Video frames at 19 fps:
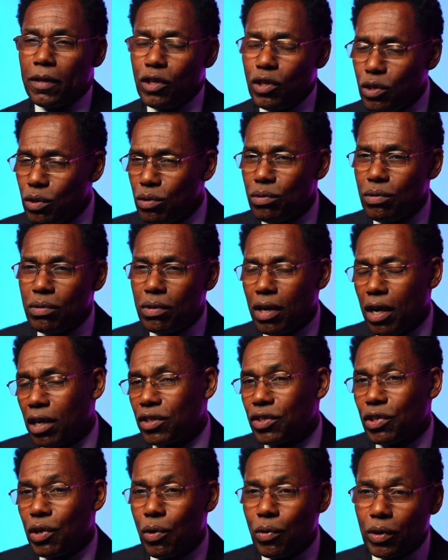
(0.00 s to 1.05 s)
You are
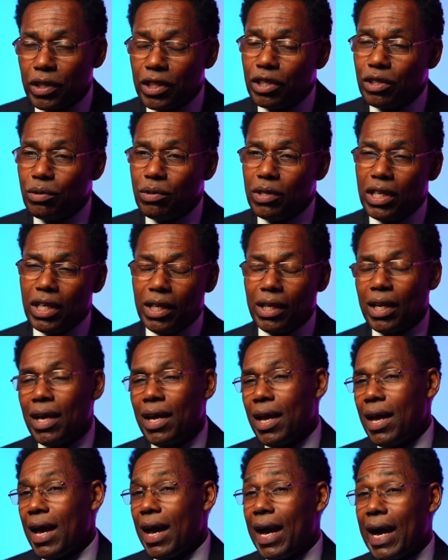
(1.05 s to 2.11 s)
totally unique.
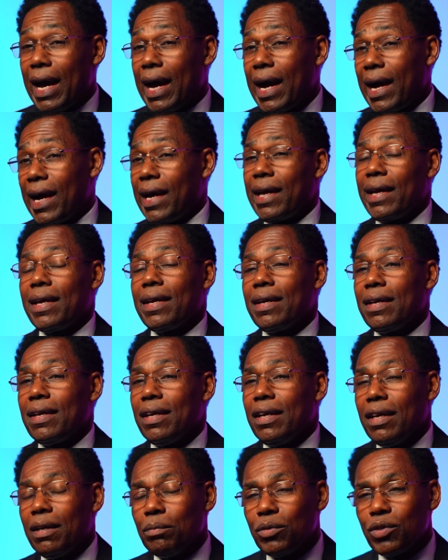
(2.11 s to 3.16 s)
I
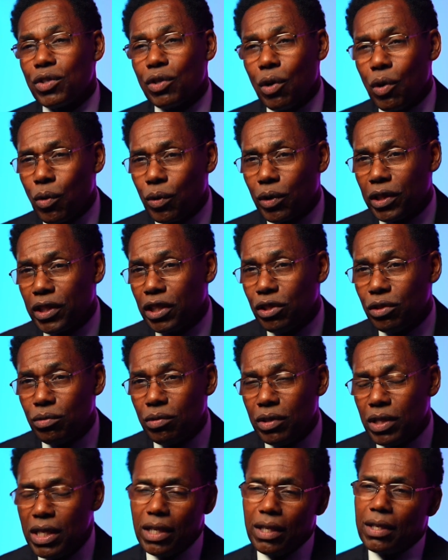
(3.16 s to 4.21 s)
am totally
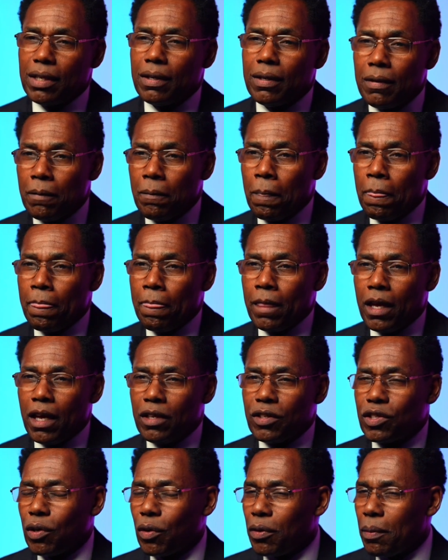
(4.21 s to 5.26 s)
unique. And
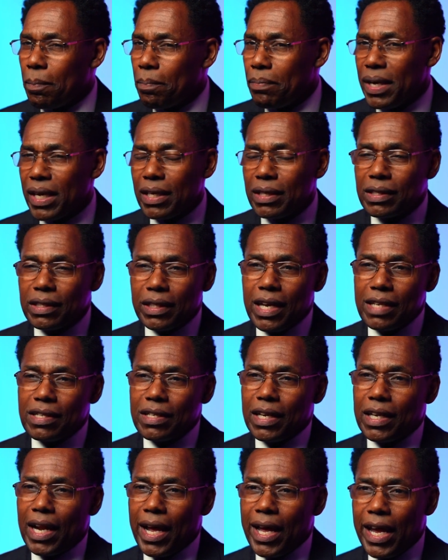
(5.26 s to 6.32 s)
so the biggest lesson that
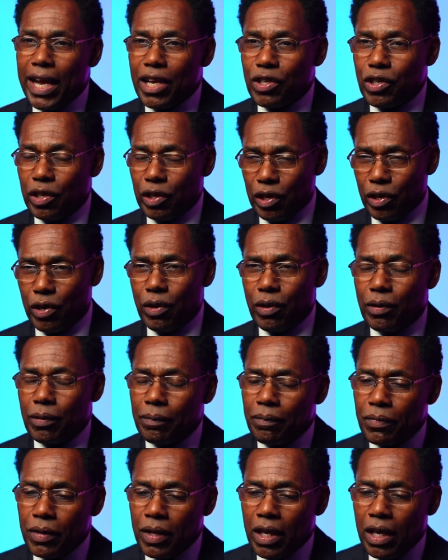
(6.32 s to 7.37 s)
I had to learn
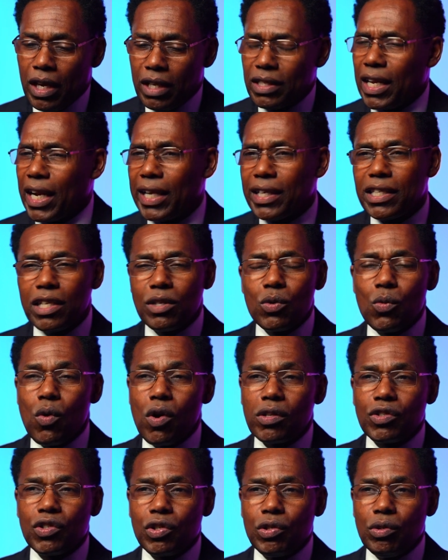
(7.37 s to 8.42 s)
is that I didn't
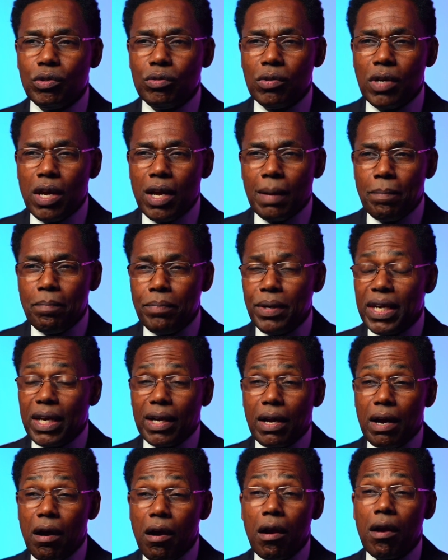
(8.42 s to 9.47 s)
want to be a
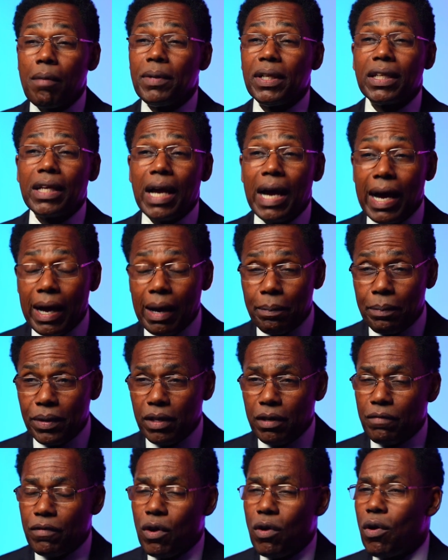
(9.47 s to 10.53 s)
carbon copy
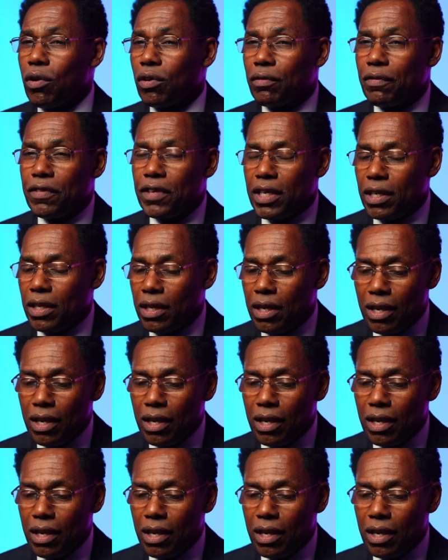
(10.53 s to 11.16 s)
of all of the